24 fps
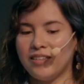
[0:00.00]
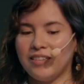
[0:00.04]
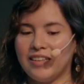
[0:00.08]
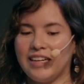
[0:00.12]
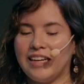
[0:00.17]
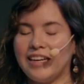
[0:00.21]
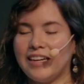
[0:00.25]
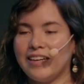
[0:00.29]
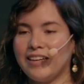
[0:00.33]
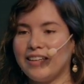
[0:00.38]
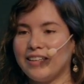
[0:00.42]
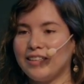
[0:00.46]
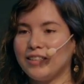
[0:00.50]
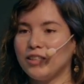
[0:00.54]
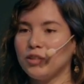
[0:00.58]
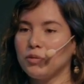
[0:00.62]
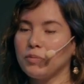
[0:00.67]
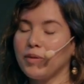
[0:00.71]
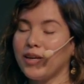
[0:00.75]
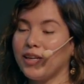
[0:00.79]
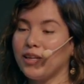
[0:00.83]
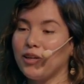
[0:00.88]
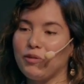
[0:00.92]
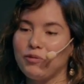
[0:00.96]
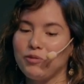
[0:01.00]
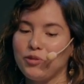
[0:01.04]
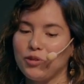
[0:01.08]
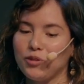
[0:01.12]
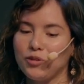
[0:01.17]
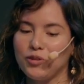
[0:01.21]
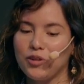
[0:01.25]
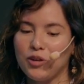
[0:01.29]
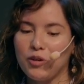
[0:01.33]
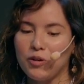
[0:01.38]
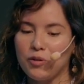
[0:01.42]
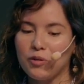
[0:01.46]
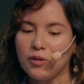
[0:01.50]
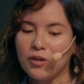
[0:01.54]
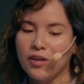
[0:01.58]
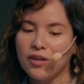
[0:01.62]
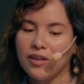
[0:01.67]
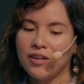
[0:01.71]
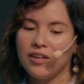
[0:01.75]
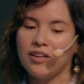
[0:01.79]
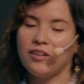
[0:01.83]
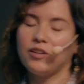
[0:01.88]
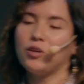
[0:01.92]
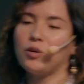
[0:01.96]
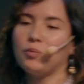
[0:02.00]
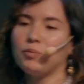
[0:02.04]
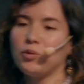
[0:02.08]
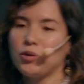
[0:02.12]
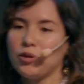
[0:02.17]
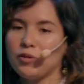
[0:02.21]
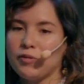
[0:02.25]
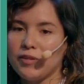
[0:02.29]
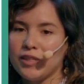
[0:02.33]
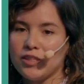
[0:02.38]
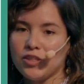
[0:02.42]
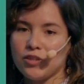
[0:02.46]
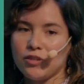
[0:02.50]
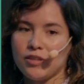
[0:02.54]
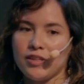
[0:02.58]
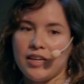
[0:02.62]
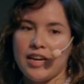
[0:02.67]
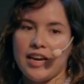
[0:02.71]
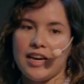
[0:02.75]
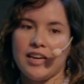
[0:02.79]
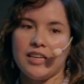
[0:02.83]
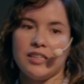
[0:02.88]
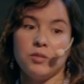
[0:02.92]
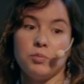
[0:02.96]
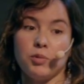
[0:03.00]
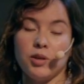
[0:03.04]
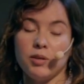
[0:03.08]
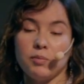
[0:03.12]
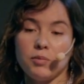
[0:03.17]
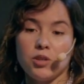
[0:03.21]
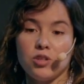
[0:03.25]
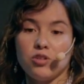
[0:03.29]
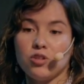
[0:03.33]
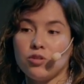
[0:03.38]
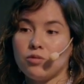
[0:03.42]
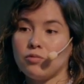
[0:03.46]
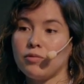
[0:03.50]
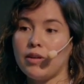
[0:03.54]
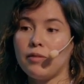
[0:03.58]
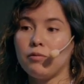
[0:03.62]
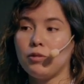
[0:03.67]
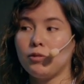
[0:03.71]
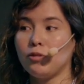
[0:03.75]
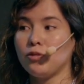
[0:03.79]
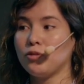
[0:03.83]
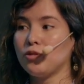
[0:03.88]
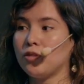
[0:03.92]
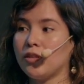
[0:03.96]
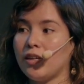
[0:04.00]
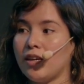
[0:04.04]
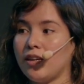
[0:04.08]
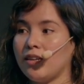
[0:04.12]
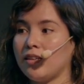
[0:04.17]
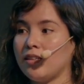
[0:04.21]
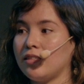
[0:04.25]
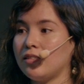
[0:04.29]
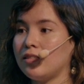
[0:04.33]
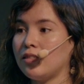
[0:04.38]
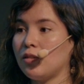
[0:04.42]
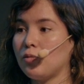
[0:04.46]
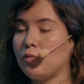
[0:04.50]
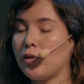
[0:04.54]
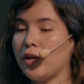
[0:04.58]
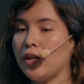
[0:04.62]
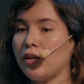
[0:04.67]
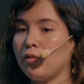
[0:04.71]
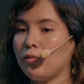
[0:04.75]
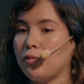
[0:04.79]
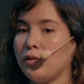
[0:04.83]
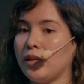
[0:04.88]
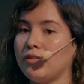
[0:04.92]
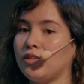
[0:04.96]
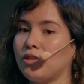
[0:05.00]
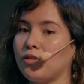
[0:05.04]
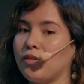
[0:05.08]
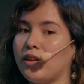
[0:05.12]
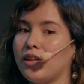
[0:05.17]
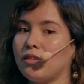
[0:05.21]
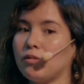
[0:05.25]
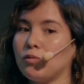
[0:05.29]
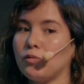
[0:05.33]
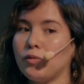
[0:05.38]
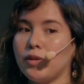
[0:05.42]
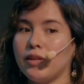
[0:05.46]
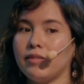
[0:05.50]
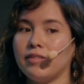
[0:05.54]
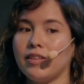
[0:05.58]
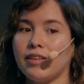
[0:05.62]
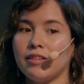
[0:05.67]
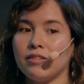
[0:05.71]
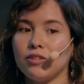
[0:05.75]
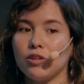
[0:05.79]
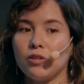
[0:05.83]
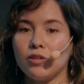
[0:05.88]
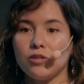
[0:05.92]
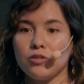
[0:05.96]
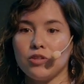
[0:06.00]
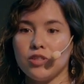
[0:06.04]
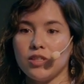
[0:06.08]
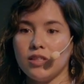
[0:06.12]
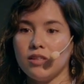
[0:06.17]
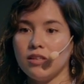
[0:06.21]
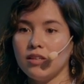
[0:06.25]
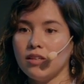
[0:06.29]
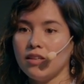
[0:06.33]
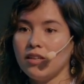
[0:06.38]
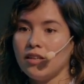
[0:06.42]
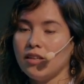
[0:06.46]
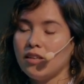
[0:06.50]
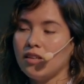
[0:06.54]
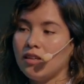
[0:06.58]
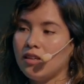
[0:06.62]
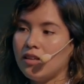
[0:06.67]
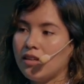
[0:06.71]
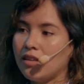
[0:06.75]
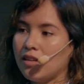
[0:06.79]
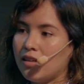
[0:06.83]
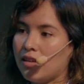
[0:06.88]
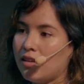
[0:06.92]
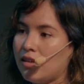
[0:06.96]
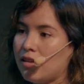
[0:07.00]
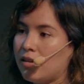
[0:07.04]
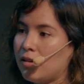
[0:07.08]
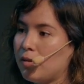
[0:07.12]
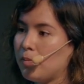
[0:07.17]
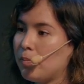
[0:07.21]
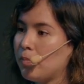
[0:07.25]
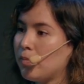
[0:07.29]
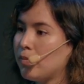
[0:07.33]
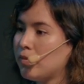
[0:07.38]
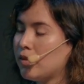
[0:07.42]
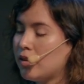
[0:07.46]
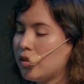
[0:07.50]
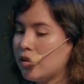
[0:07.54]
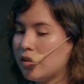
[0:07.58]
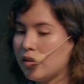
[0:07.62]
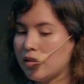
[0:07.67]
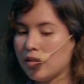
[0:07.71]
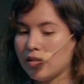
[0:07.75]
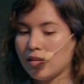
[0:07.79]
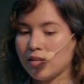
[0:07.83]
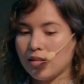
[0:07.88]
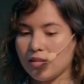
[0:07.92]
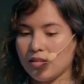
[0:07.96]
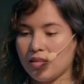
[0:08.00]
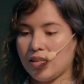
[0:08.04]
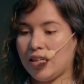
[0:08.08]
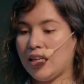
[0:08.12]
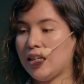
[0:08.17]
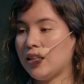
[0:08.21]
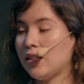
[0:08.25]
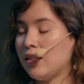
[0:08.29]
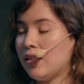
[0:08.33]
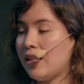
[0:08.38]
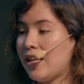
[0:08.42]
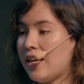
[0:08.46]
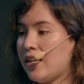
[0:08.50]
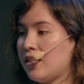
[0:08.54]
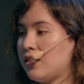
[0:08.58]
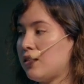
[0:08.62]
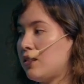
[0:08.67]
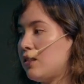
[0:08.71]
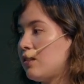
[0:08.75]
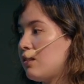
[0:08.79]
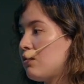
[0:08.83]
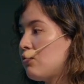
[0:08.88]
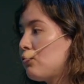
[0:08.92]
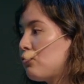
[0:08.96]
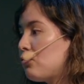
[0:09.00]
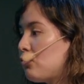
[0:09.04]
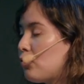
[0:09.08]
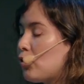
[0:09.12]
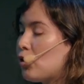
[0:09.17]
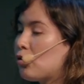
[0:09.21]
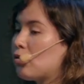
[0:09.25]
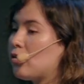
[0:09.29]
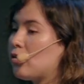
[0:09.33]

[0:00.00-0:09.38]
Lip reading: as many of you know, computer vision has pretty much revolutionized the way we interact with technology. Uh, in the last few